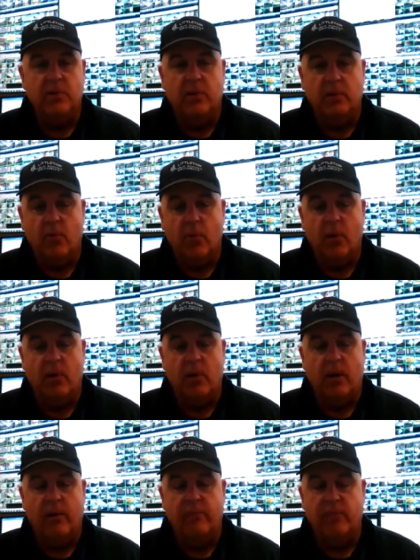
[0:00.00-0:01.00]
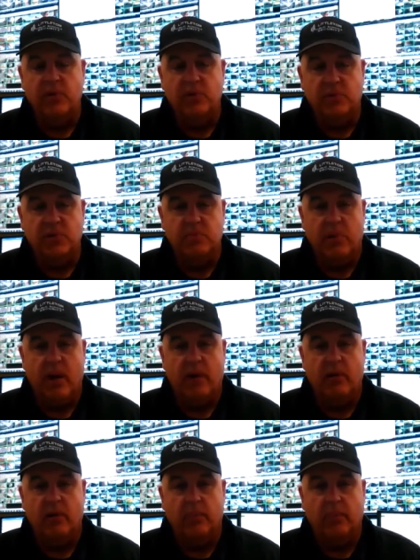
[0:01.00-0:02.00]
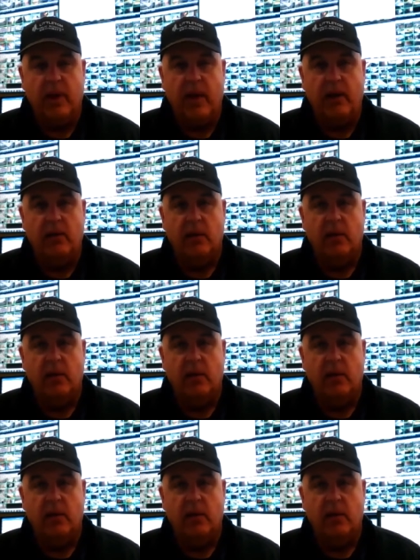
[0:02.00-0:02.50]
hear the word of first responder applied